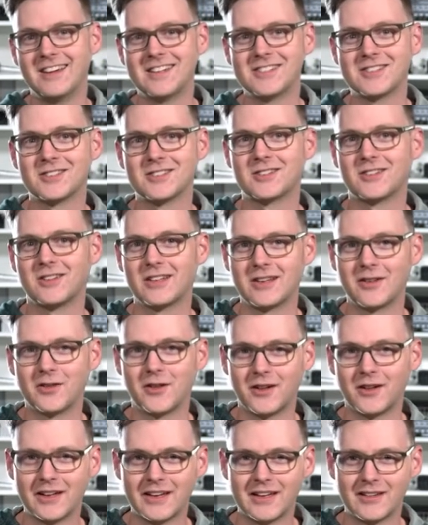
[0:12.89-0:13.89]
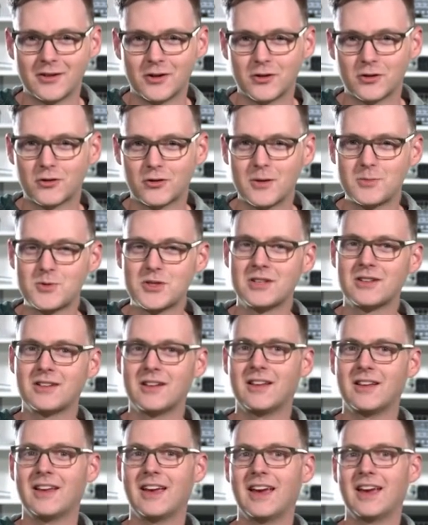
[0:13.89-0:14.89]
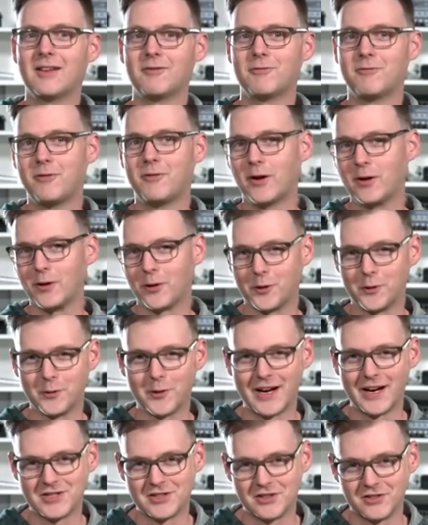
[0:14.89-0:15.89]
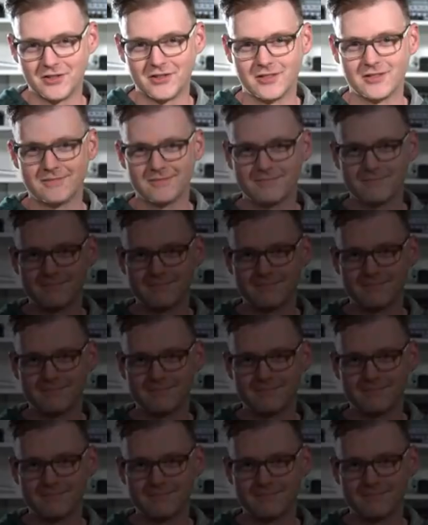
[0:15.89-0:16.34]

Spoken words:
Just click on the link in the description and follow the directions.